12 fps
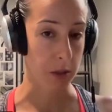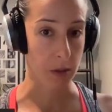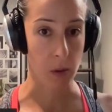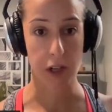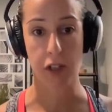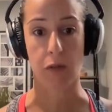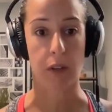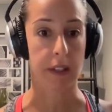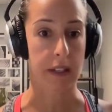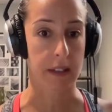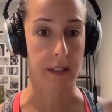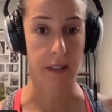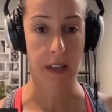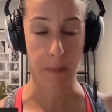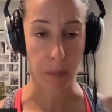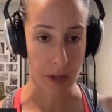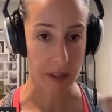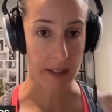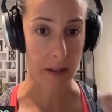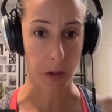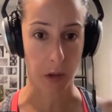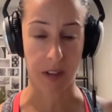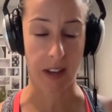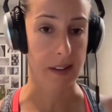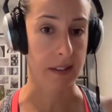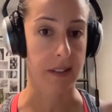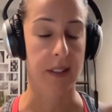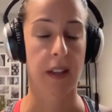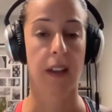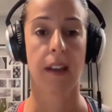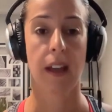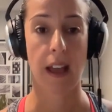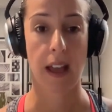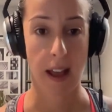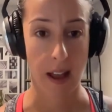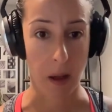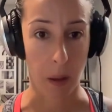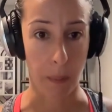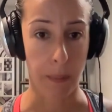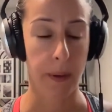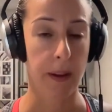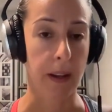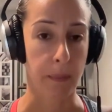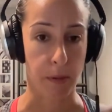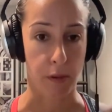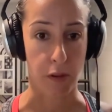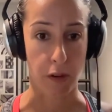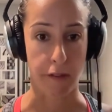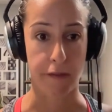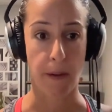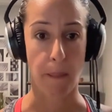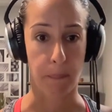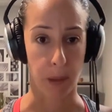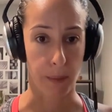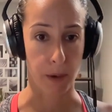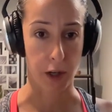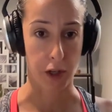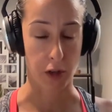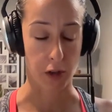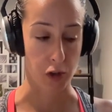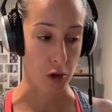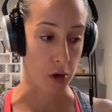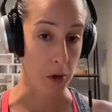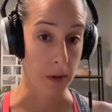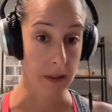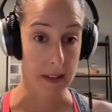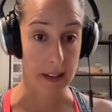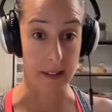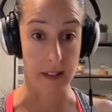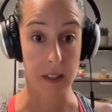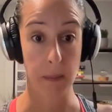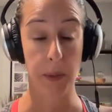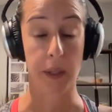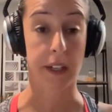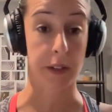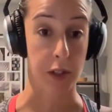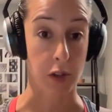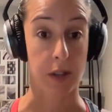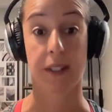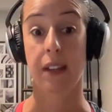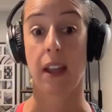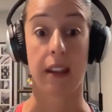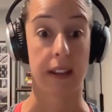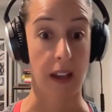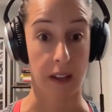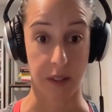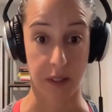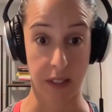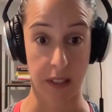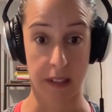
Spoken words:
So, the question really is, can breathing exercise help improve blood pressure control? And the simple answer is yes.